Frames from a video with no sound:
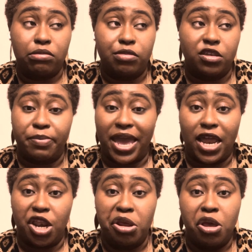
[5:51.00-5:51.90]

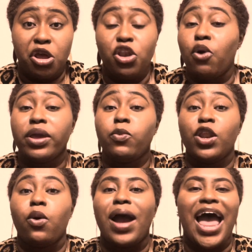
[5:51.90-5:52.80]
spend? Knowing we
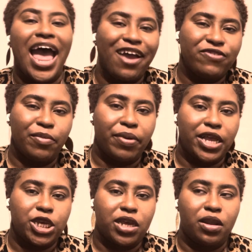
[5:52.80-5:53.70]
don't have to
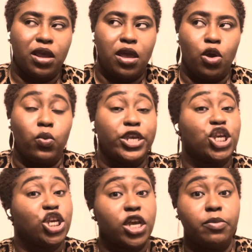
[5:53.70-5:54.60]
budget, we
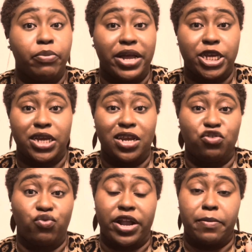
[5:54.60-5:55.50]
should budget.
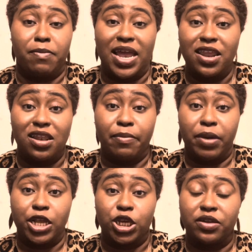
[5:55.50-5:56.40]
It's recommended to
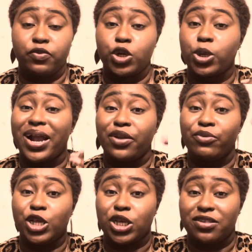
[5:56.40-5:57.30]
budget if we're trying to
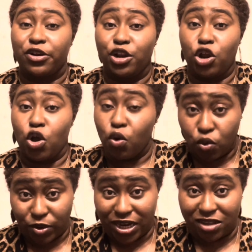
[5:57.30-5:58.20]
reach a certain
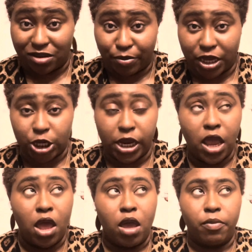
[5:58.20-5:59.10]
goal, we need to budget,
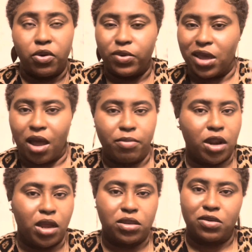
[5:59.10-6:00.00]
but we ought not